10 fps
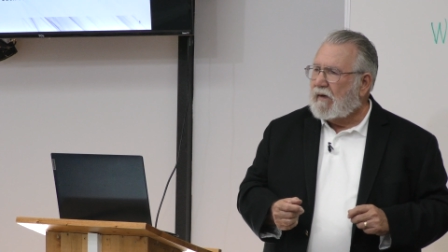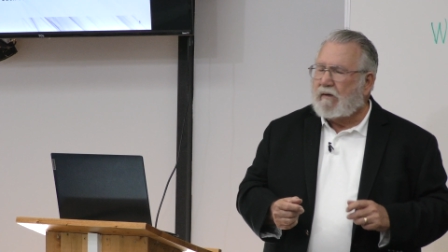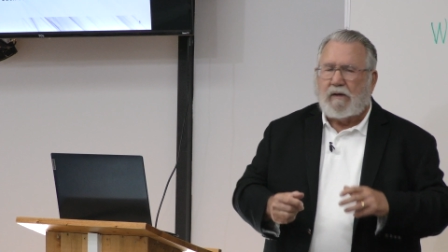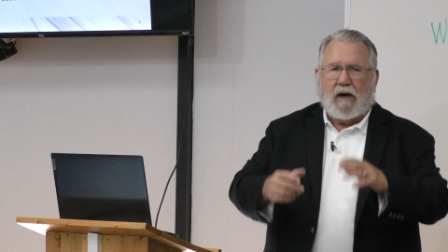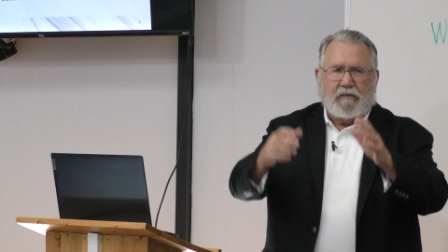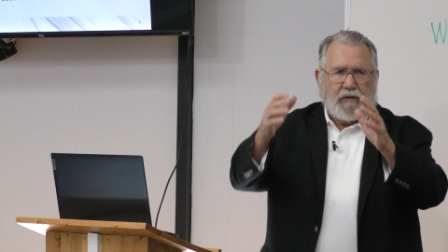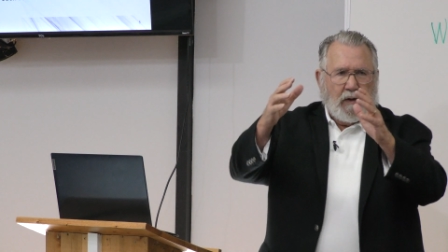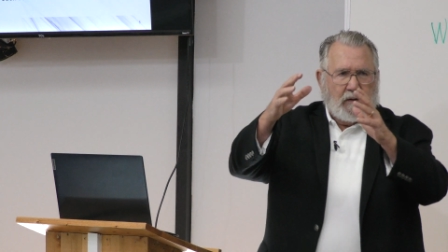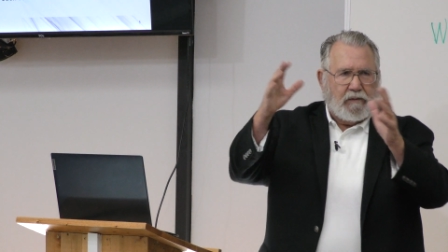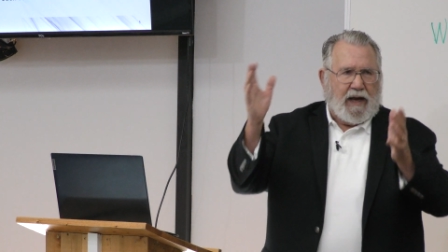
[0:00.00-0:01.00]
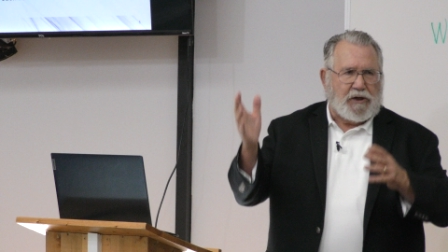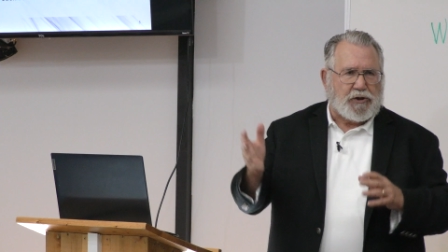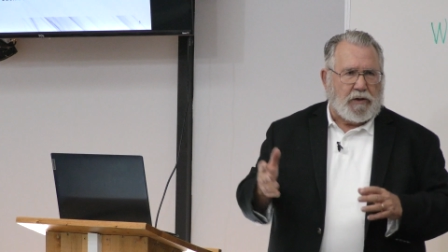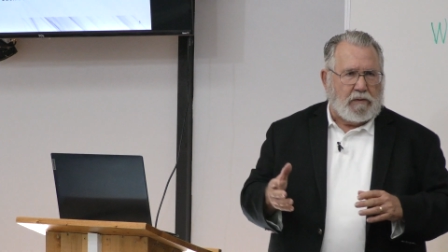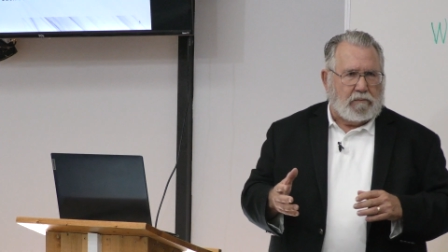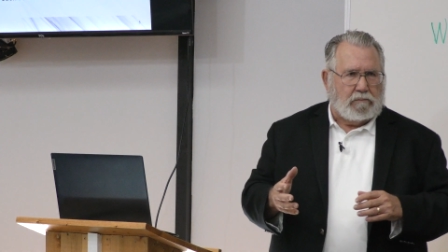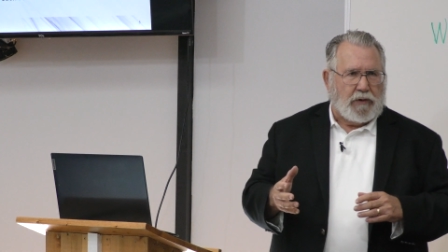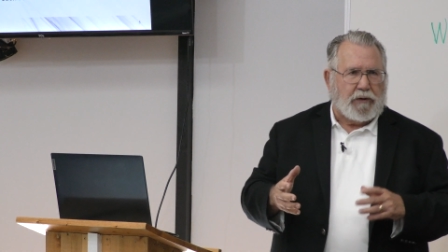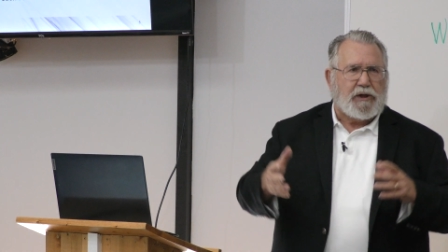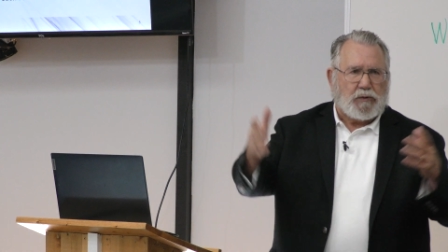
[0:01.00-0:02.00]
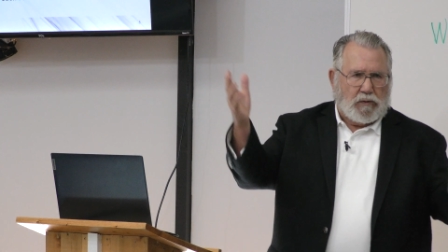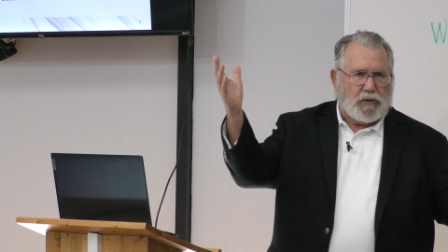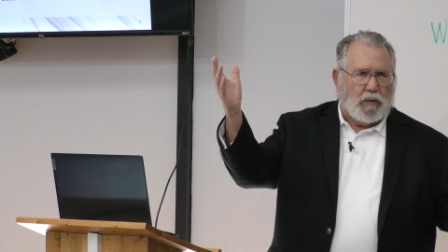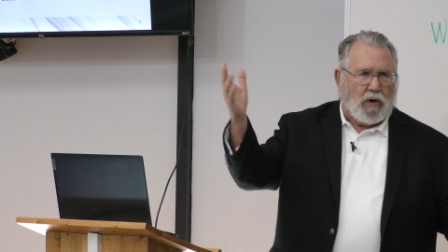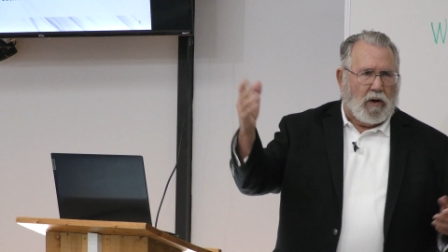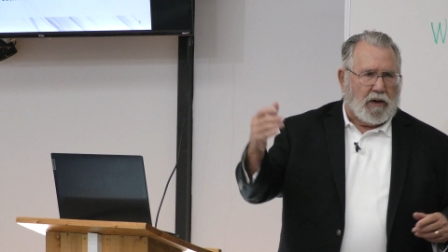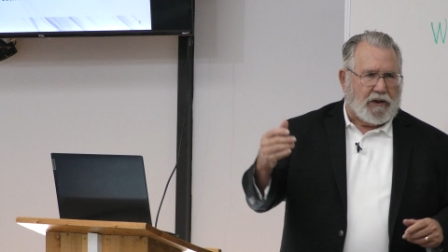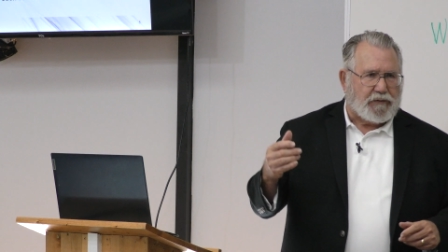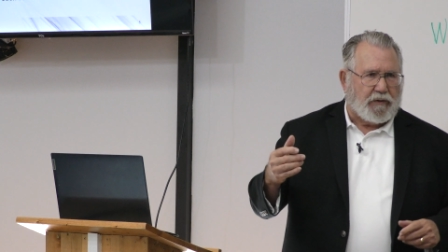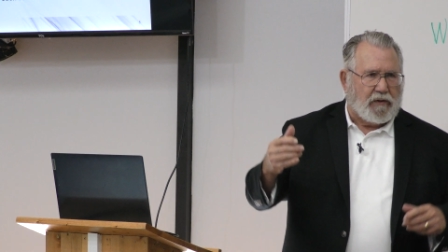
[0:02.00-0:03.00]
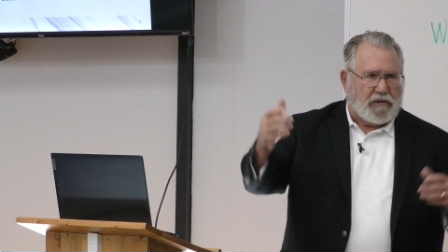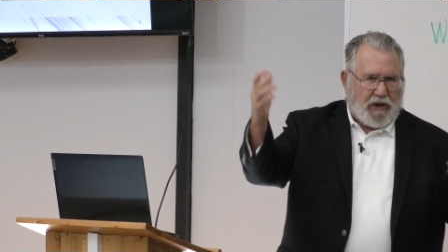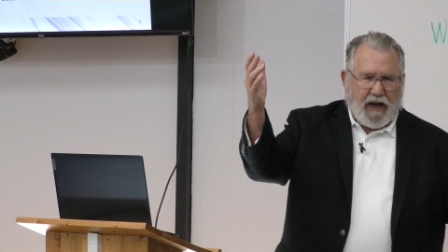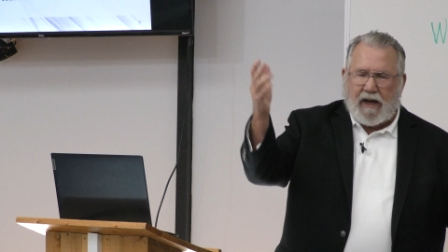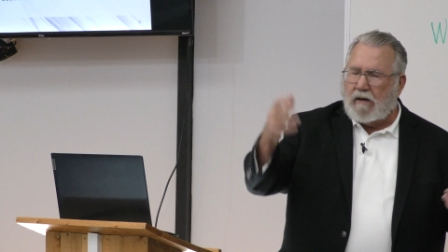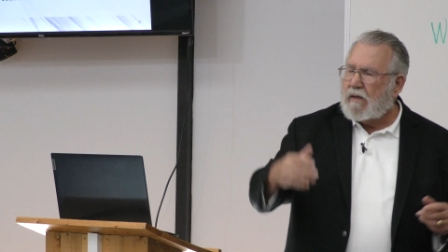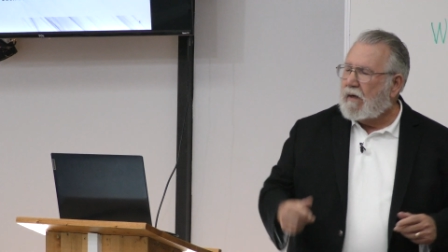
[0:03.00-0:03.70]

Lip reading: the ancient Near East, which we'll call Israel today.